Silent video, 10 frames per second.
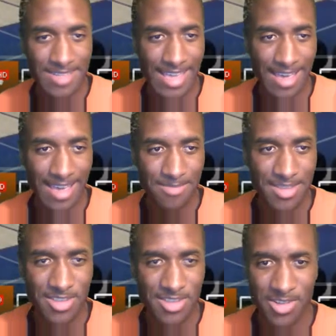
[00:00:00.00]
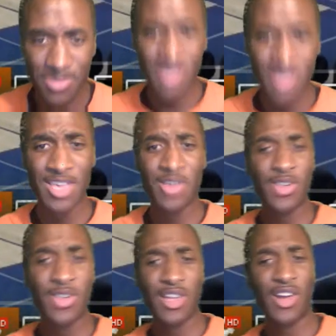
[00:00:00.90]
happened. So
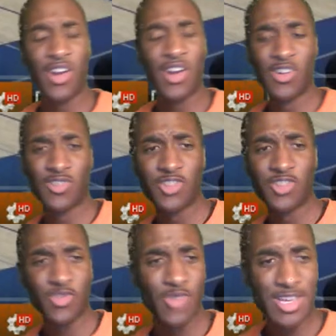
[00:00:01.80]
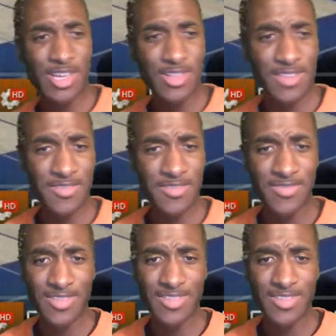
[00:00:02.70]
our trail
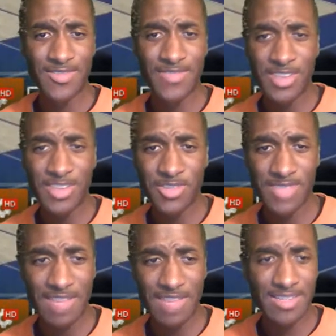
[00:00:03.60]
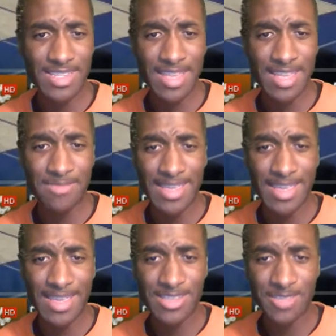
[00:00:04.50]
official never stepped
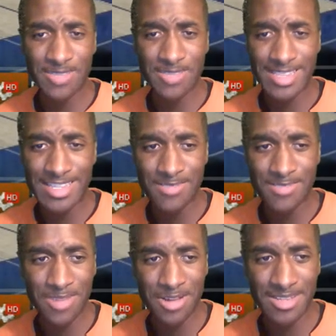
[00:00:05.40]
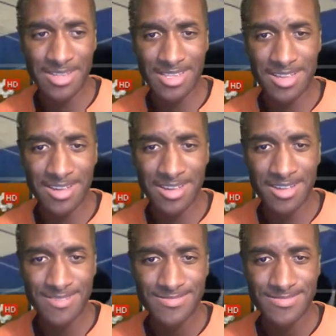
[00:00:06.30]
down. So when this ball is caught,